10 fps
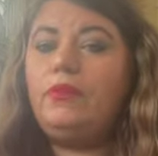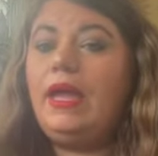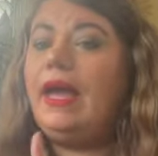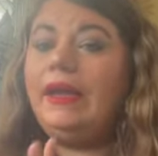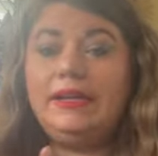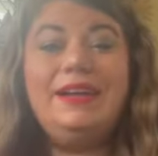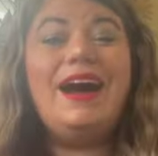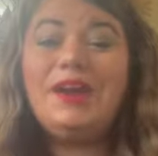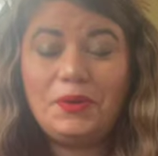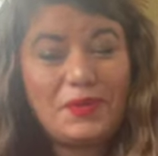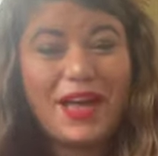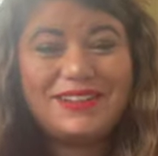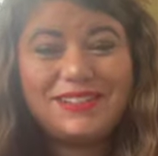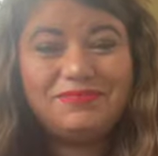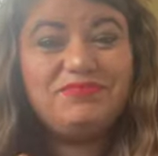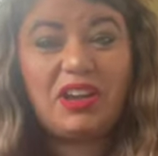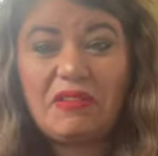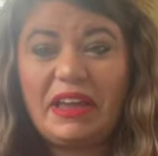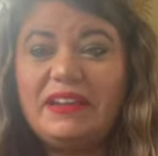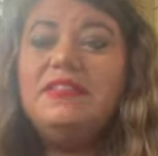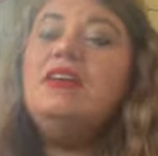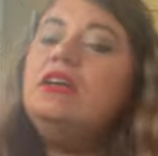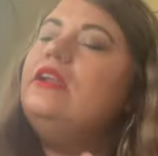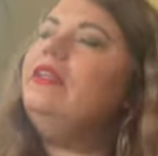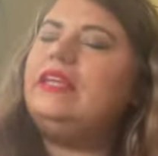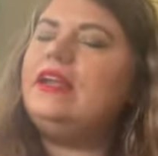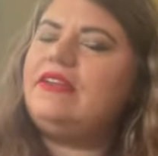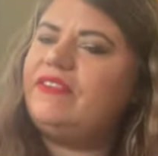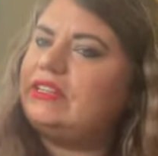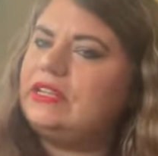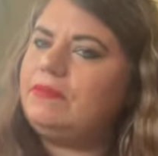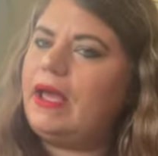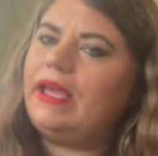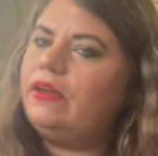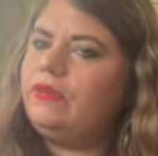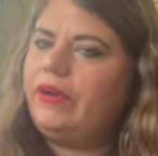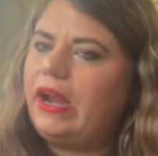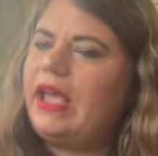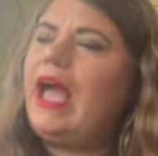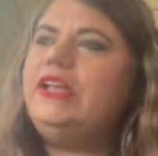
I did not know that going in. Not that it affected my rating.